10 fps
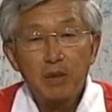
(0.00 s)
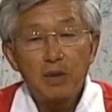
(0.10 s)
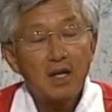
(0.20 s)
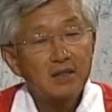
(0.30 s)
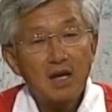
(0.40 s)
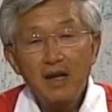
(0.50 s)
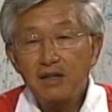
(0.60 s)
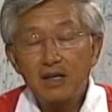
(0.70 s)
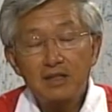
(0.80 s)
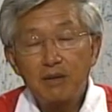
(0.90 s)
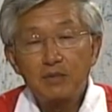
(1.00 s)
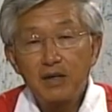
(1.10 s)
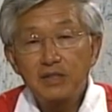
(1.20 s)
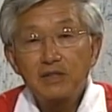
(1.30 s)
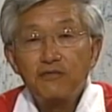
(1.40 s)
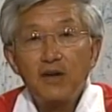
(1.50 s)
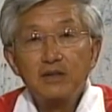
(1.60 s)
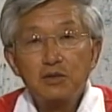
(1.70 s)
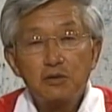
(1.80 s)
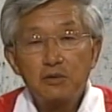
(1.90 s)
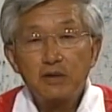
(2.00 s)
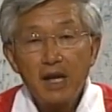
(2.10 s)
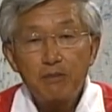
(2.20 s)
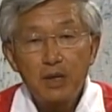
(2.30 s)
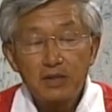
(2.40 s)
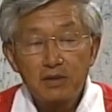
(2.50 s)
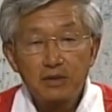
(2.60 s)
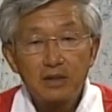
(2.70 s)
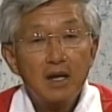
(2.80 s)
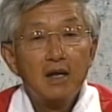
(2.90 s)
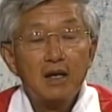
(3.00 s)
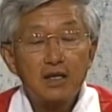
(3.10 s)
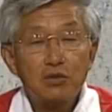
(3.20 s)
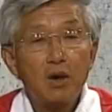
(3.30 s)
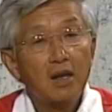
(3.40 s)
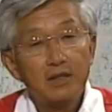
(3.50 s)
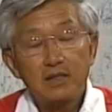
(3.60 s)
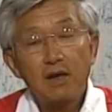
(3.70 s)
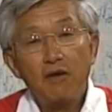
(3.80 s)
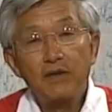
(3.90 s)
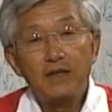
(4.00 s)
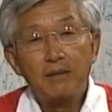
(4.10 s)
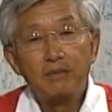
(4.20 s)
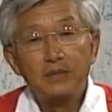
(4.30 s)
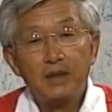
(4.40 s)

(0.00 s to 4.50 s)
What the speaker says: because I think sometimes it's fun to create puzzles as well as solving them.